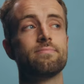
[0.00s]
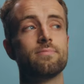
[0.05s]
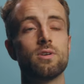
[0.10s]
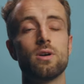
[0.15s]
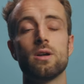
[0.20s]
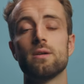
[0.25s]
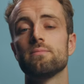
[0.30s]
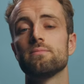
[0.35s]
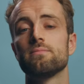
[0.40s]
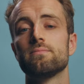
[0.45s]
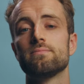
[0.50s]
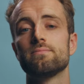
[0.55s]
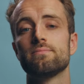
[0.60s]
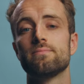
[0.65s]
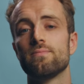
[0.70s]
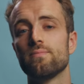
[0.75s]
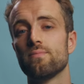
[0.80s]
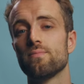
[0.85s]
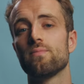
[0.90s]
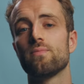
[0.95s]
All right.
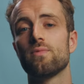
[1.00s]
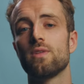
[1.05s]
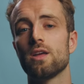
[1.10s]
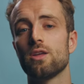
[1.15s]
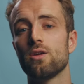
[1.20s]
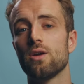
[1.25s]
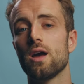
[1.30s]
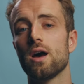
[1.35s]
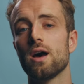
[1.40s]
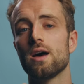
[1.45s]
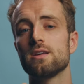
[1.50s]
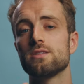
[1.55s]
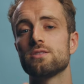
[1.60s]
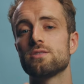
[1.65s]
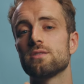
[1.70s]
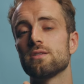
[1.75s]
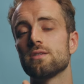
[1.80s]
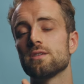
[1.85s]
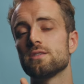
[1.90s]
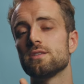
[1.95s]
Thank you
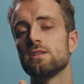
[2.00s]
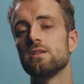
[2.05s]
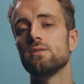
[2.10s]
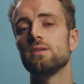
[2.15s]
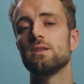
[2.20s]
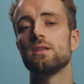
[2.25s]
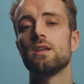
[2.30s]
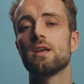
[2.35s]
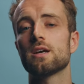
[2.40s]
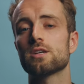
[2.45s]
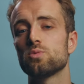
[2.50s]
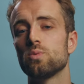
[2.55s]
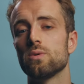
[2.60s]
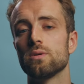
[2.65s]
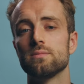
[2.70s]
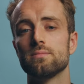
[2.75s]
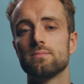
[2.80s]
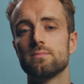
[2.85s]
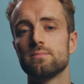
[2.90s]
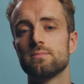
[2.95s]
guys, and I'll see you in the next one.
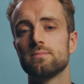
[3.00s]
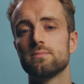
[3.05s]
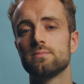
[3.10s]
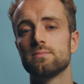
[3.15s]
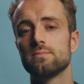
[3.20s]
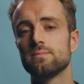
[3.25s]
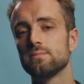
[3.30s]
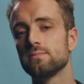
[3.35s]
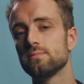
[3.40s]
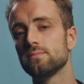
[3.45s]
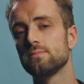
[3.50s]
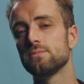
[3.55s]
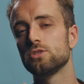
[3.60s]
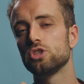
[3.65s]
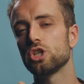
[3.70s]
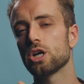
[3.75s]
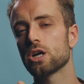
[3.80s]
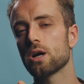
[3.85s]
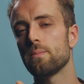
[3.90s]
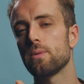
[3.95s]

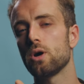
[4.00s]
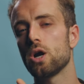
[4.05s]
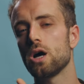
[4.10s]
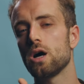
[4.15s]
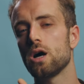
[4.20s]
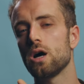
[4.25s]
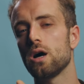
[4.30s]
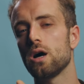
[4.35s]
Shaka Brah.